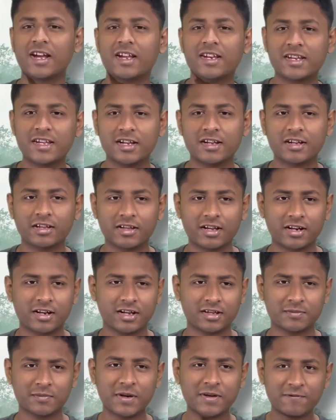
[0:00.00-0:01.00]
idea that
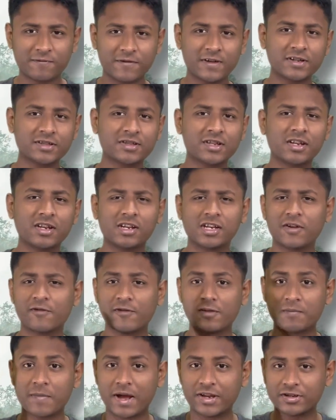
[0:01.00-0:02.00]
has manifested in our
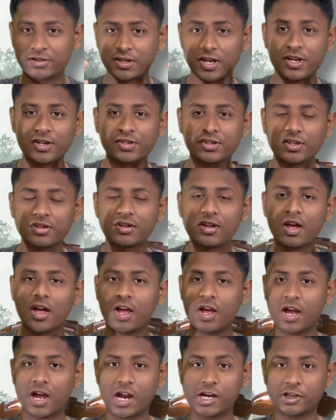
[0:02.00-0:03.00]
imagination
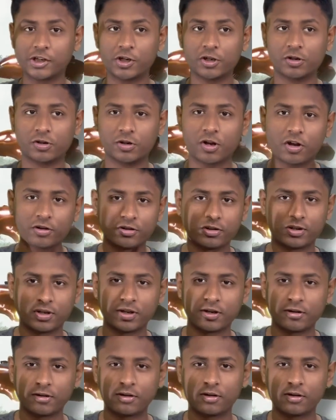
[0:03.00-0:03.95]
and curiosity.